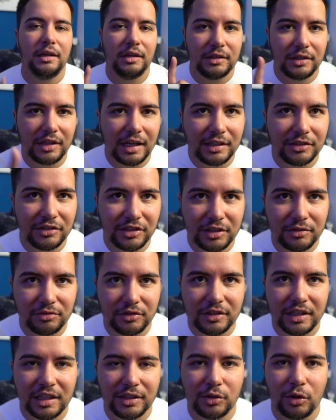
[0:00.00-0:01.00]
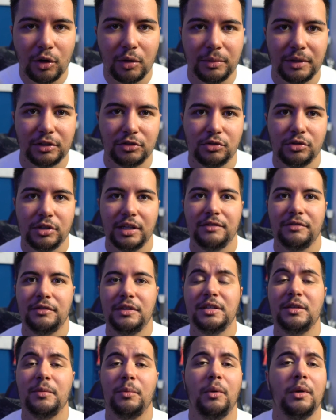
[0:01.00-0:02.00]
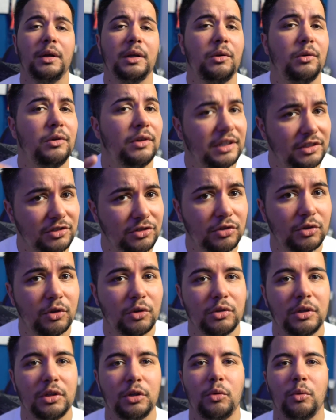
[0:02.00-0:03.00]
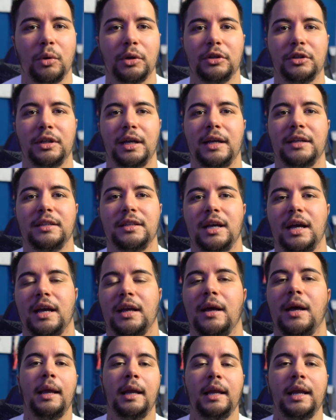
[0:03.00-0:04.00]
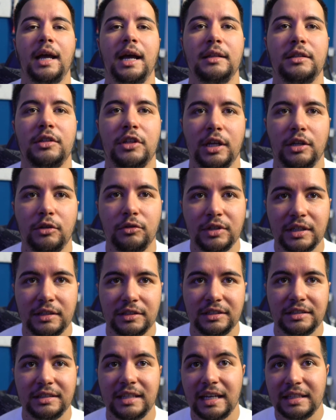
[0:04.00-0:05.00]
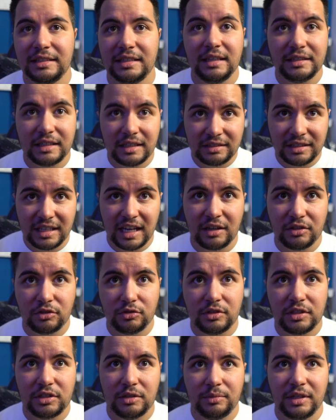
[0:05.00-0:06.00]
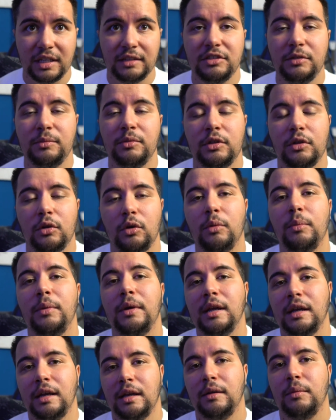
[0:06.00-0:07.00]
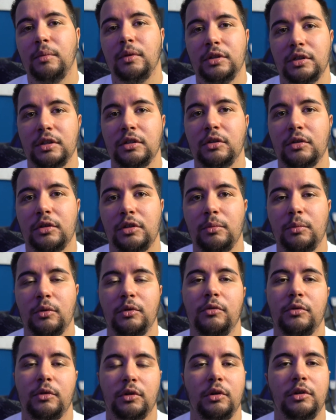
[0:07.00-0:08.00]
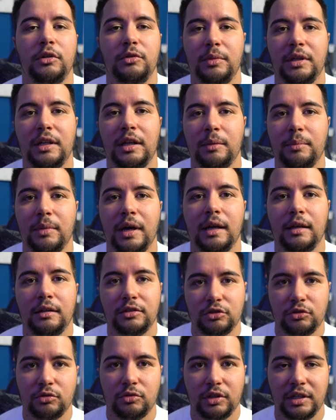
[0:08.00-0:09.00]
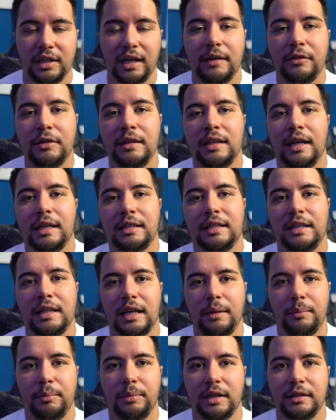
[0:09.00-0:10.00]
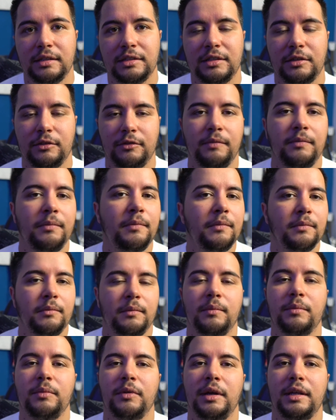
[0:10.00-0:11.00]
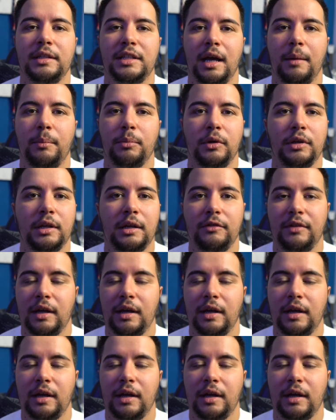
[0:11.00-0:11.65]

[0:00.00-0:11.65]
Yes, even that comment you left this morning or that story you watched last night has generated data that the algorithm has absorbed, which is usable for US media buyers who run advertising campaigns. For example, if